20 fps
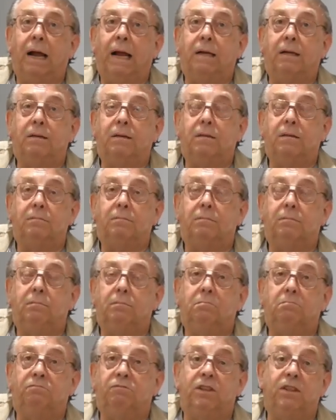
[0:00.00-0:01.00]
And
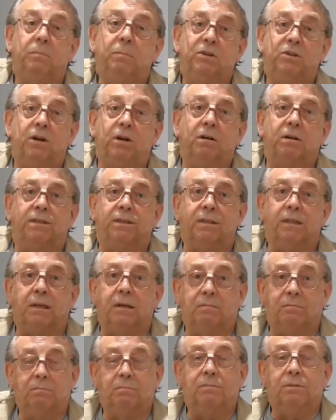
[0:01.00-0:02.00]
for the majority of
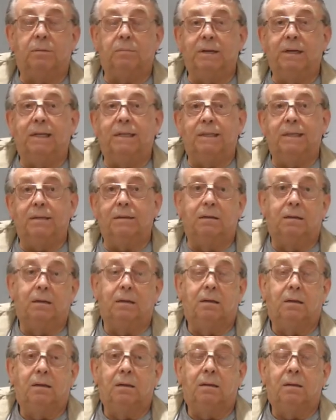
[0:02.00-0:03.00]
the meeting,
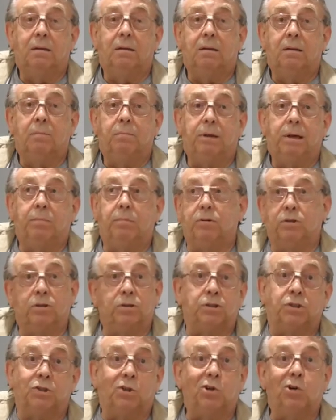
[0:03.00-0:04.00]
people
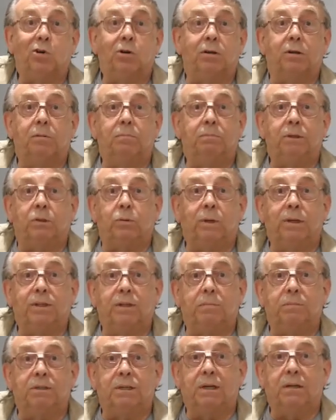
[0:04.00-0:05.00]
just talk
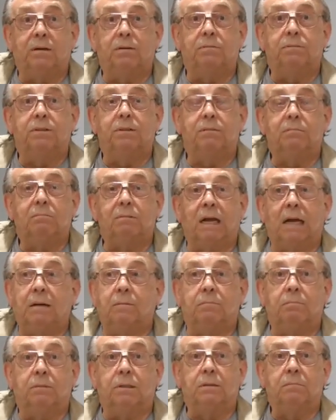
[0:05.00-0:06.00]
between themselves
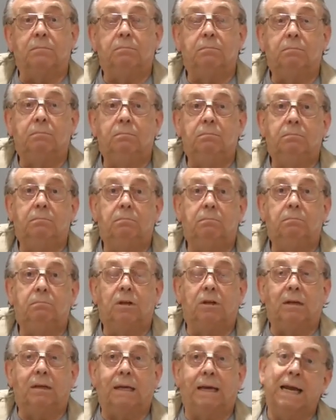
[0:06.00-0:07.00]
and
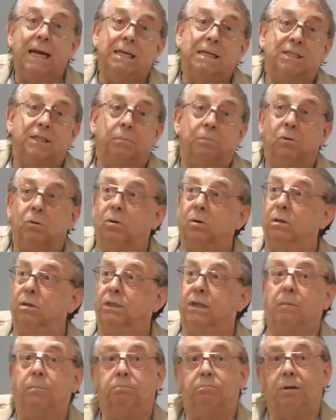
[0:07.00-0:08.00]
gain
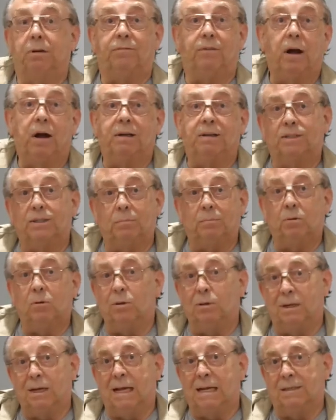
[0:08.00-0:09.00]
support and provide
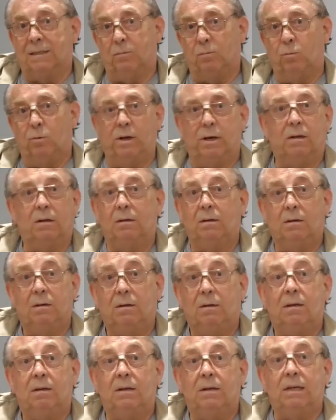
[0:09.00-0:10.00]
support as and where
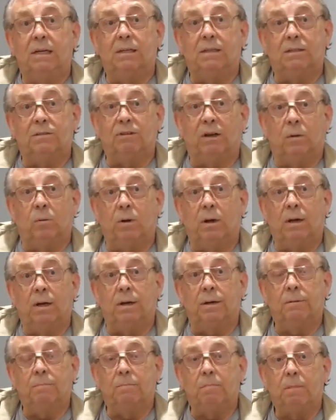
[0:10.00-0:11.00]
it's
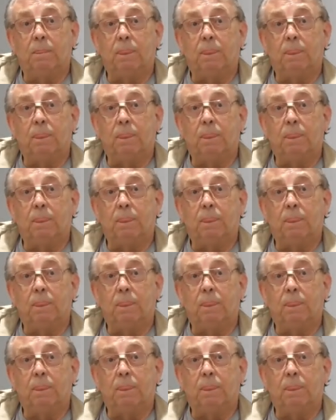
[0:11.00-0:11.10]
required.